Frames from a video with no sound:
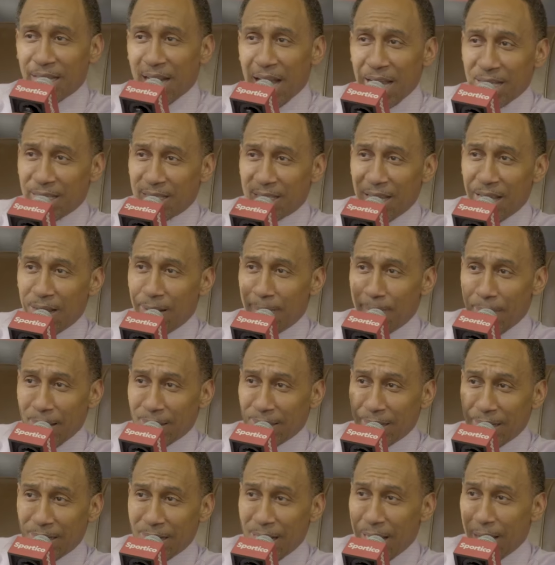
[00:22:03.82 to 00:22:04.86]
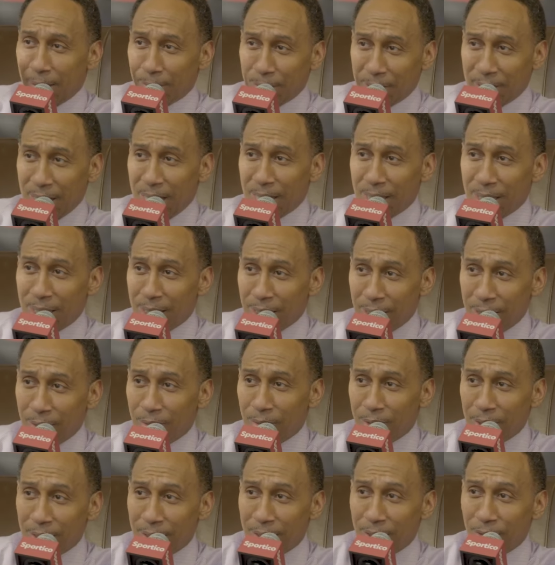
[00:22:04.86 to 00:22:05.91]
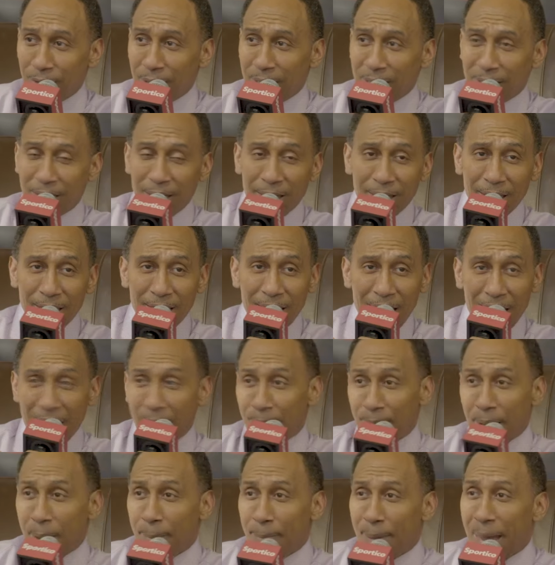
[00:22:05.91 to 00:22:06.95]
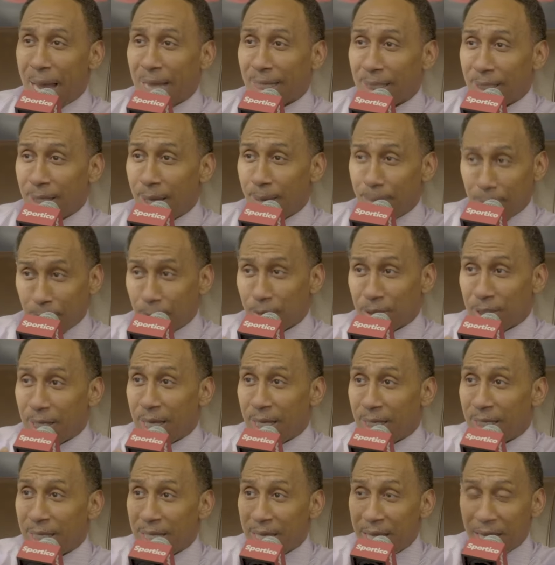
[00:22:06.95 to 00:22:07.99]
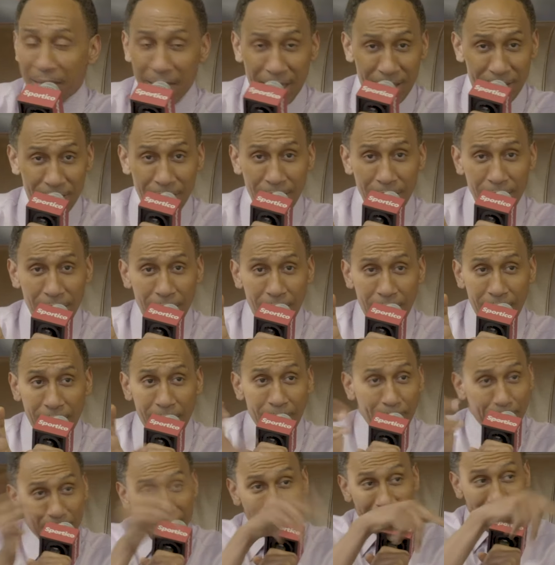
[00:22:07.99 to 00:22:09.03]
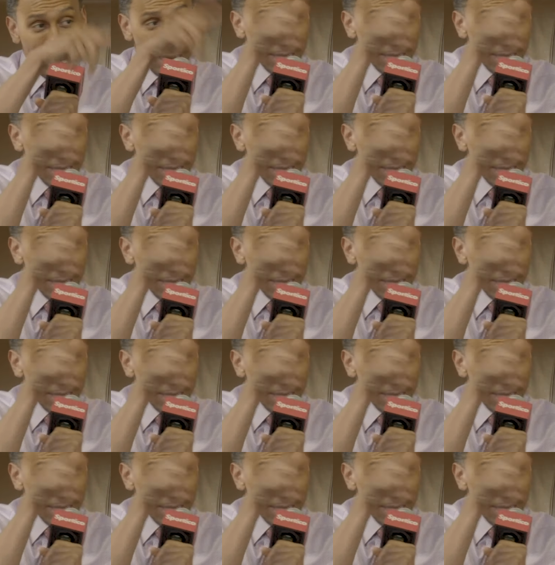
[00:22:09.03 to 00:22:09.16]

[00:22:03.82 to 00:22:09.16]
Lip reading: that I said about the damn State of the Union address the other day. I'm not backing up. I'm going to say it again. Plus, I